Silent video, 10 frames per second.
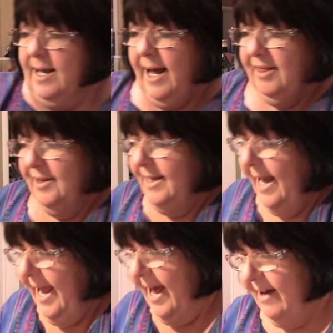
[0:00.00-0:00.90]
I think
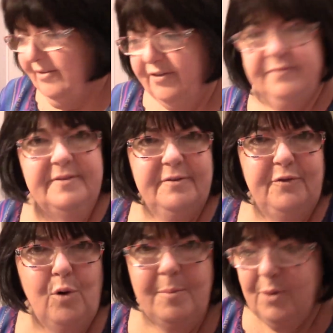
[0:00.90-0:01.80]
I have
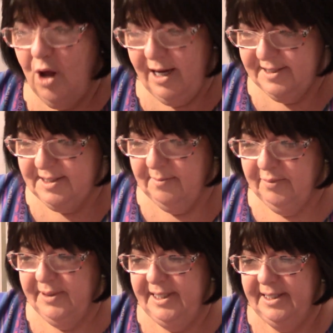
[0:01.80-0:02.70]
four blocks
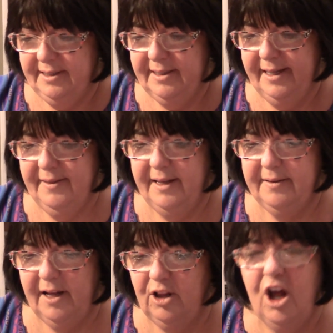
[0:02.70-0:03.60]
completed and
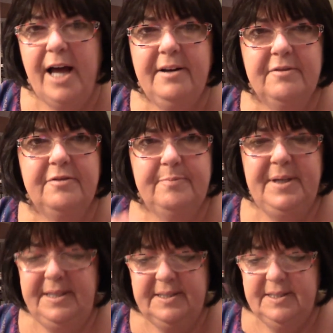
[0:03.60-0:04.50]
then a lot of
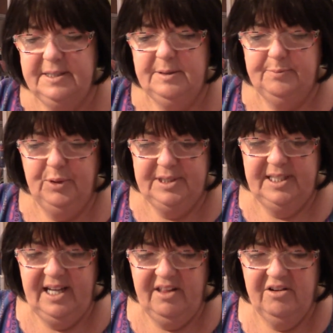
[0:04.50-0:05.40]
pieces put
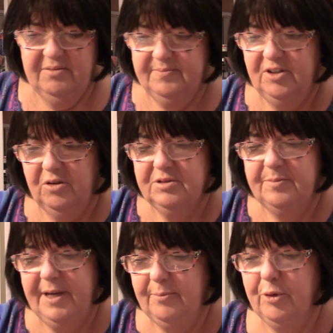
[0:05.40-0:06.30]
together, you know,
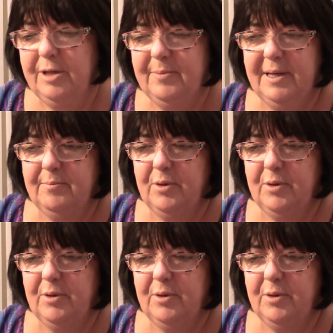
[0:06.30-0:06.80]
to make pretty big